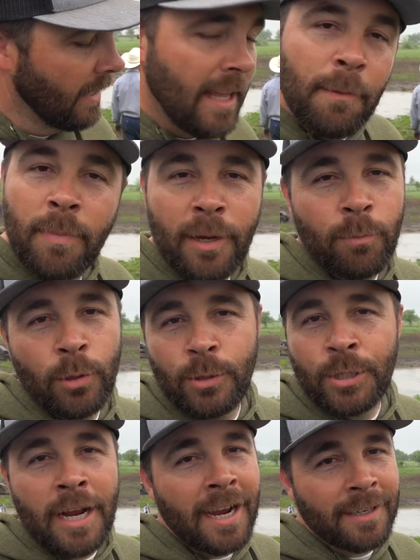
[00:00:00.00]
That big blue
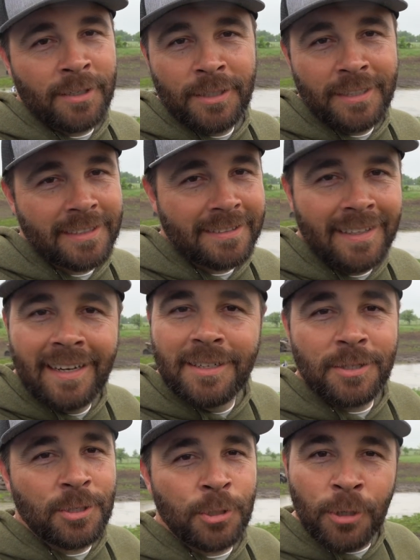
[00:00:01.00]
tractor just, they
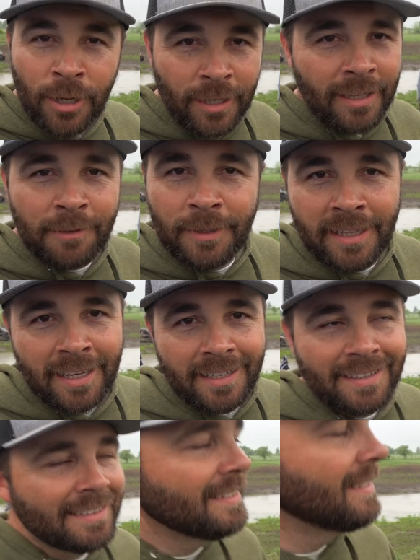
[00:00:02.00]
just struggling with it.